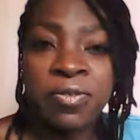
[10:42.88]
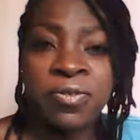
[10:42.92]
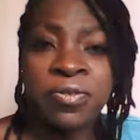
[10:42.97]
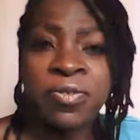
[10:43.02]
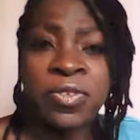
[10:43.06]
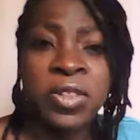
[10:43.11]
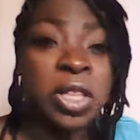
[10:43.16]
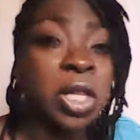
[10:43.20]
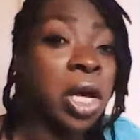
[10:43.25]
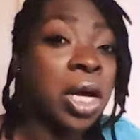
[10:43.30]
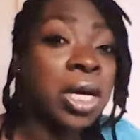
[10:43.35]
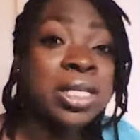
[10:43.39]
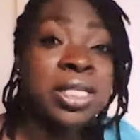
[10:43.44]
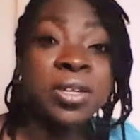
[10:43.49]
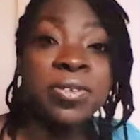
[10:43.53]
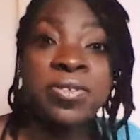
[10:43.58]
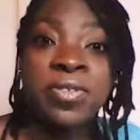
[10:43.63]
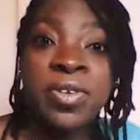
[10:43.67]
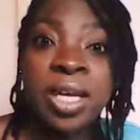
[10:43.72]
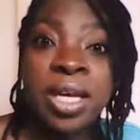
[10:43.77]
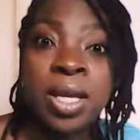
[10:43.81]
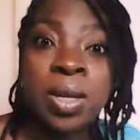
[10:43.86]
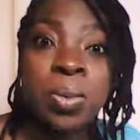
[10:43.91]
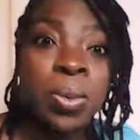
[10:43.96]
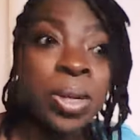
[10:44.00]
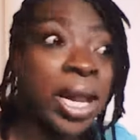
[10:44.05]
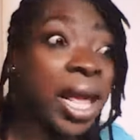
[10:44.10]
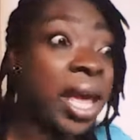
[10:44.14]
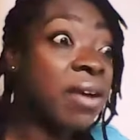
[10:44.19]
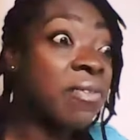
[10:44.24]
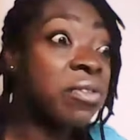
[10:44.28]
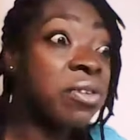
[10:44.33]
philosophy,
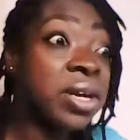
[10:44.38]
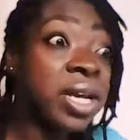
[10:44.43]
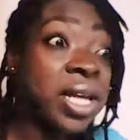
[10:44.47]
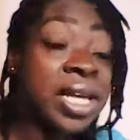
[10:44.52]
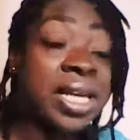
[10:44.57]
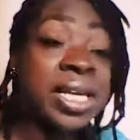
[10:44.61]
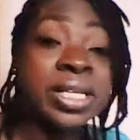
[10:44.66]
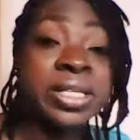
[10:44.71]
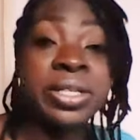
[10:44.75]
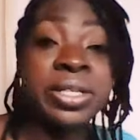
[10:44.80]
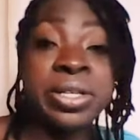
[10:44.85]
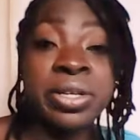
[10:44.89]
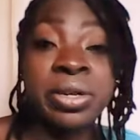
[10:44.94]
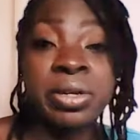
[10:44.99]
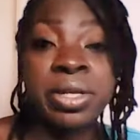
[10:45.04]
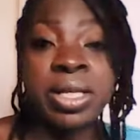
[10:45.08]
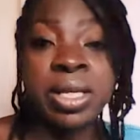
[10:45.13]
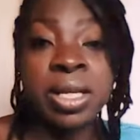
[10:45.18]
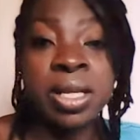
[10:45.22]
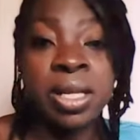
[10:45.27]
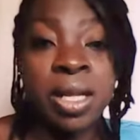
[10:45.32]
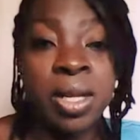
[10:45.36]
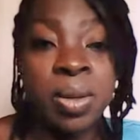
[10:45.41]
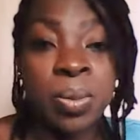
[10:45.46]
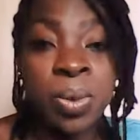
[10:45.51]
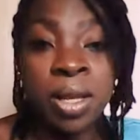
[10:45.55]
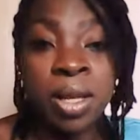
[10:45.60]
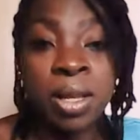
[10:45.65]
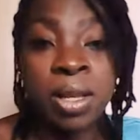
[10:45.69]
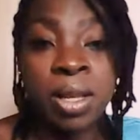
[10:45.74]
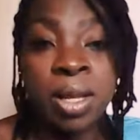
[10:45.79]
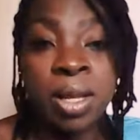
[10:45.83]
whatever it is that you're dealing with,